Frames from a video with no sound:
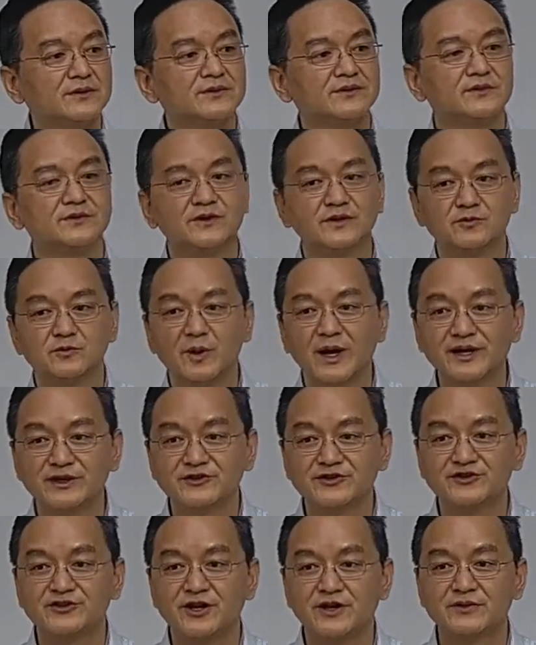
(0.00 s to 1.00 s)
So the
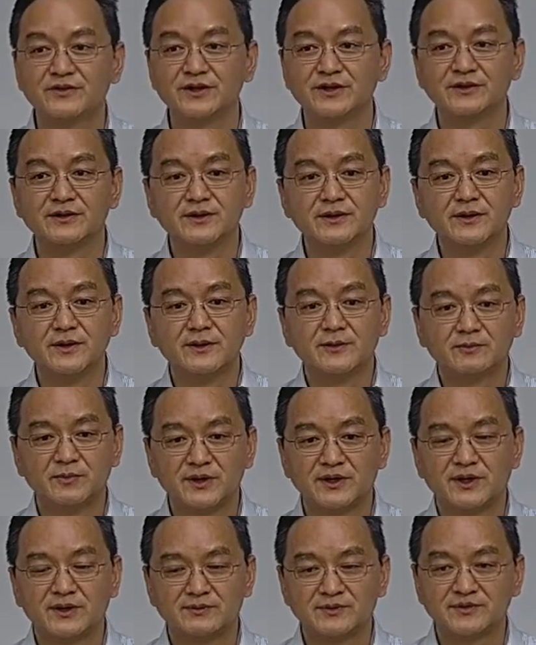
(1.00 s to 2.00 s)
ride sharing
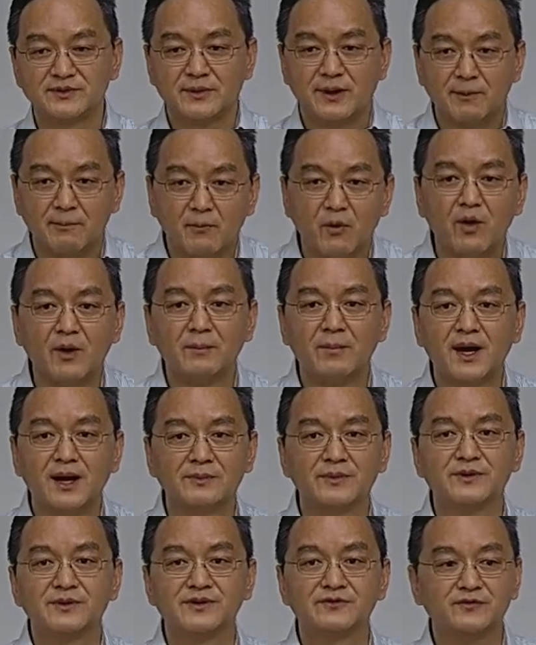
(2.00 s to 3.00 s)
becomes a more
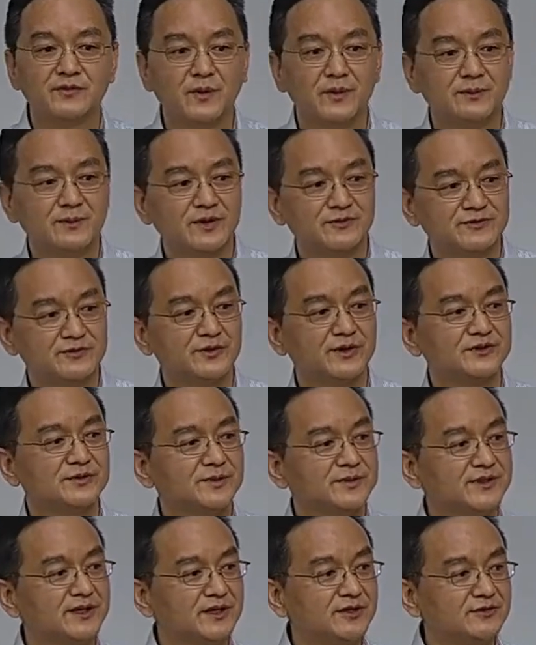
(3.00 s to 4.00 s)
popular form of
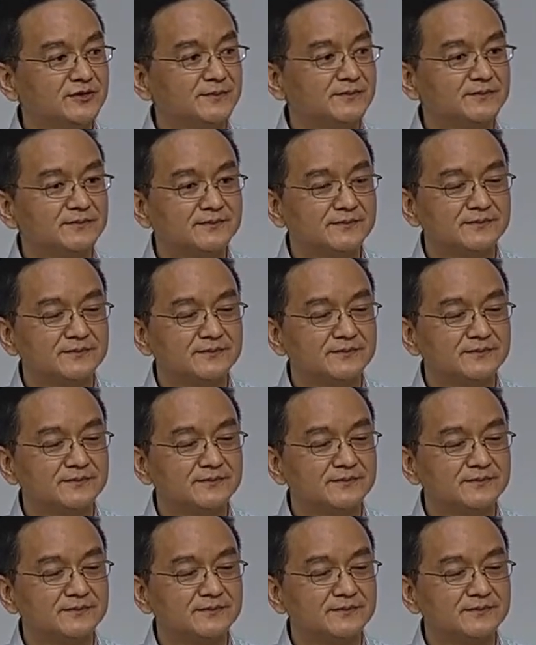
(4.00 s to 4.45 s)
transportation.